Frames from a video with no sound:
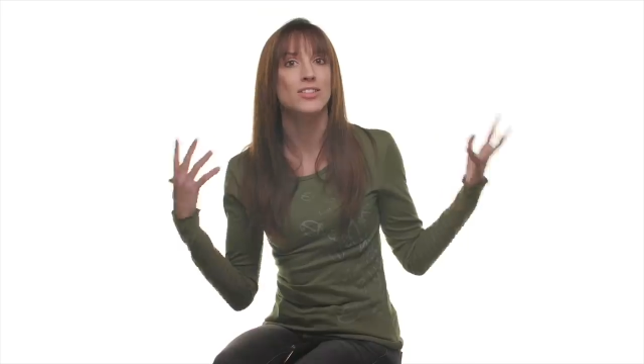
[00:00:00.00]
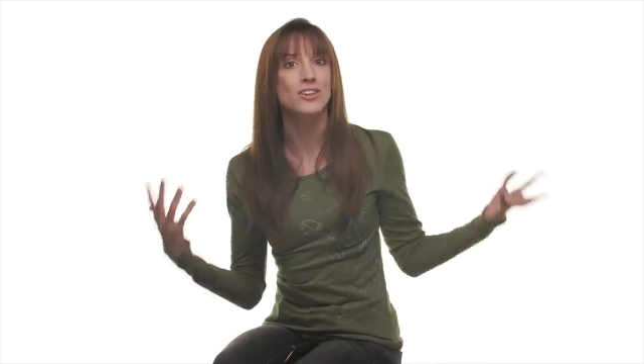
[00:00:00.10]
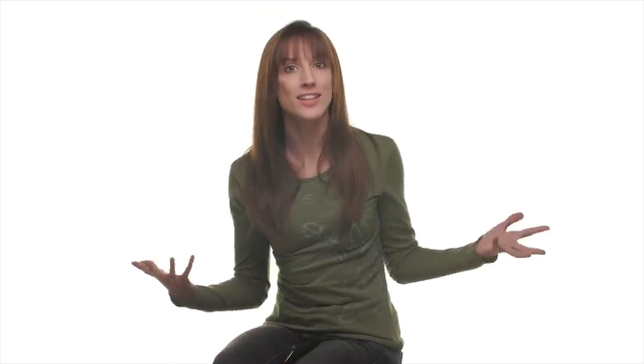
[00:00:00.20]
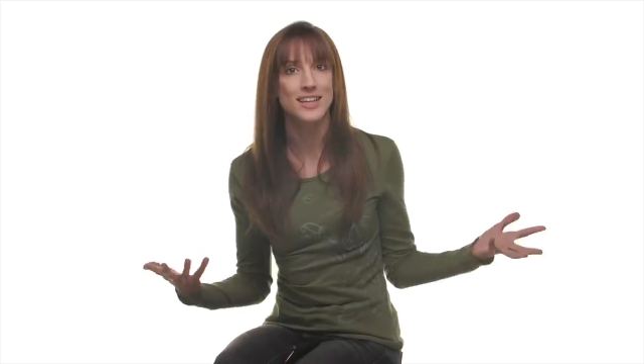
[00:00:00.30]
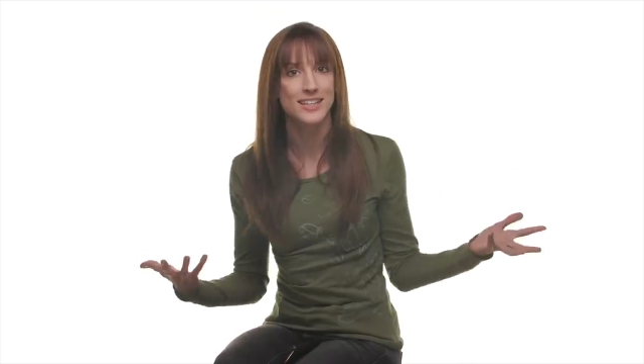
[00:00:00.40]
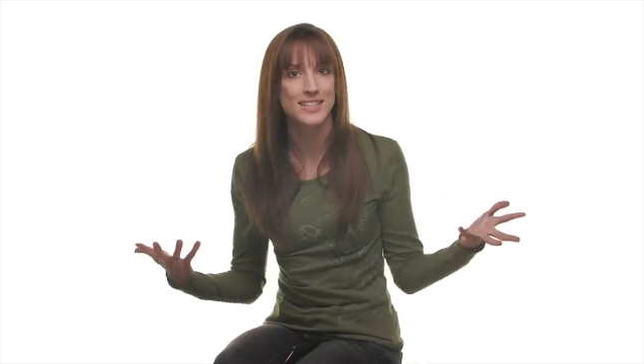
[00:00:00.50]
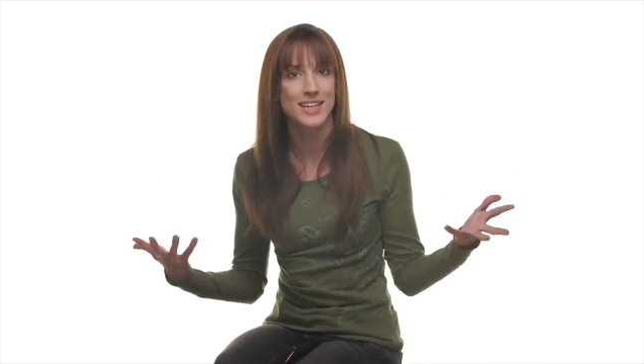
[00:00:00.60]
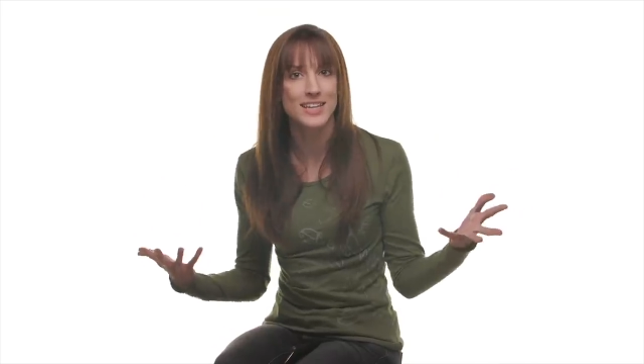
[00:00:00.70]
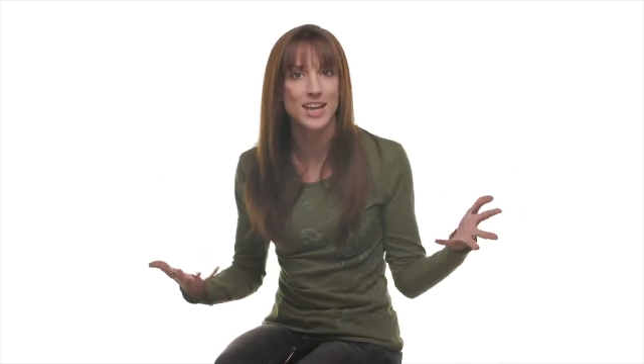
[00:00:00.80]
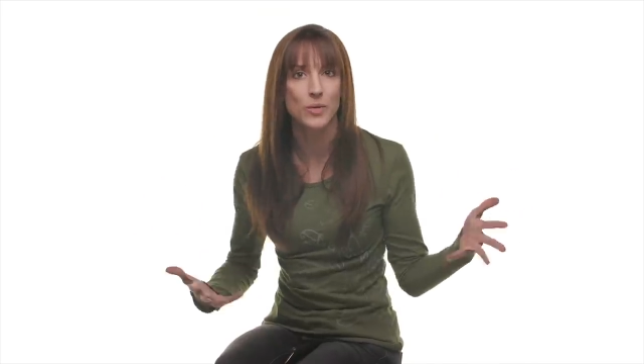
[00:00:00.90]
it look like a
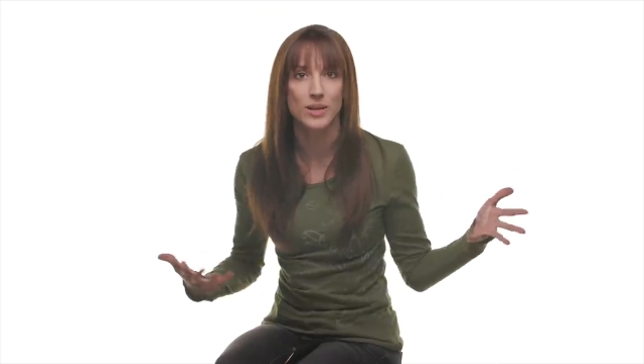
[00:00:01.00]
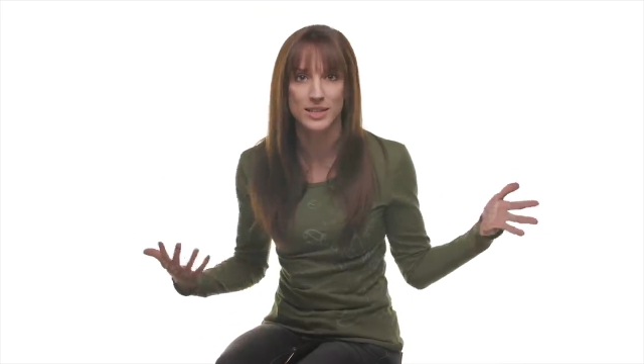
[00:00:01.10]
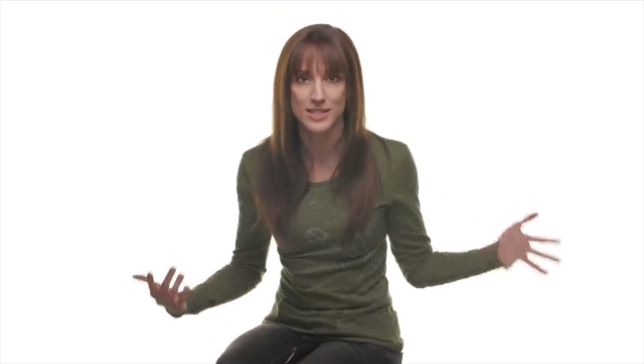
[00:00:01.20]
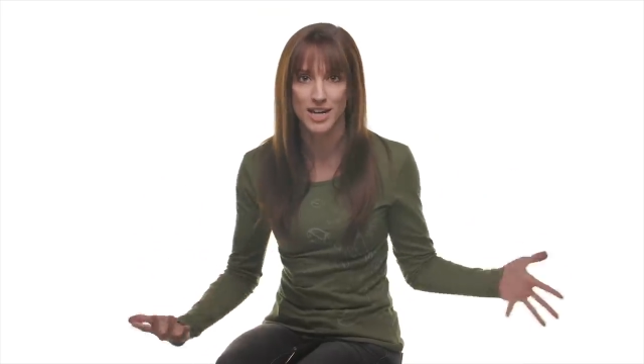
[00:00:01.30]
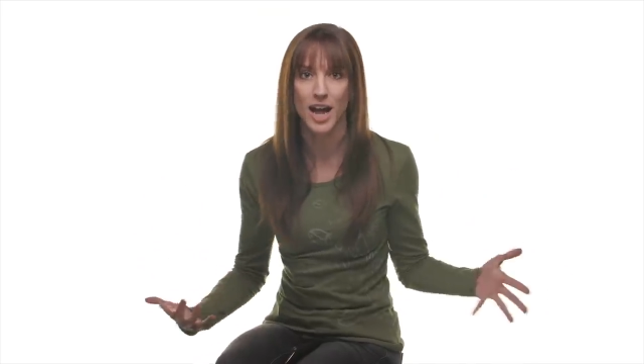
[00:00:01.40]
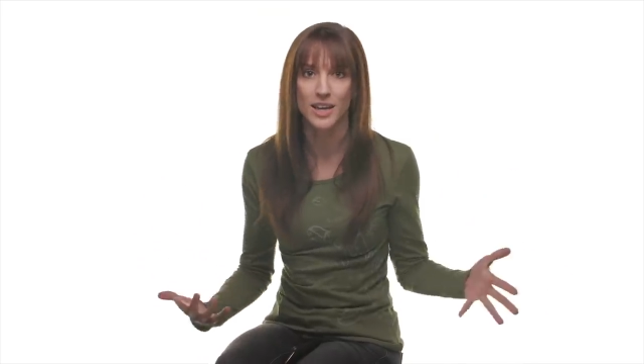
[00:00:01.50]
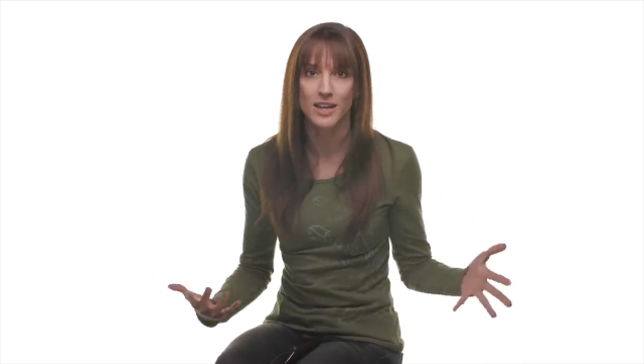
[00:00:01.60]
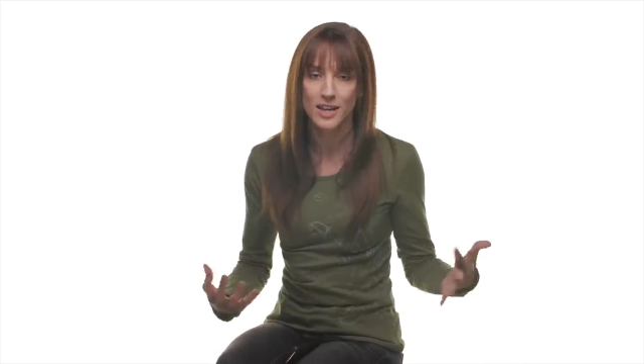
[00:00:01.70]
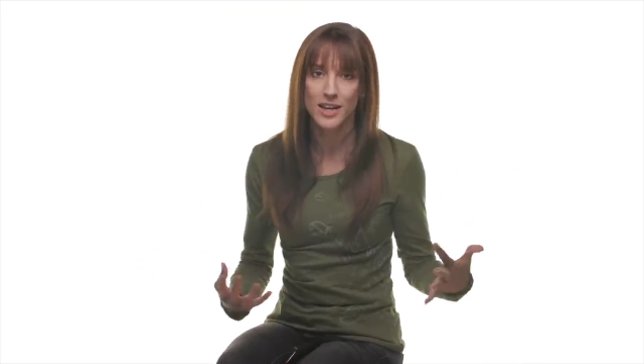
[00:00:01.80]
sunny day when it's not.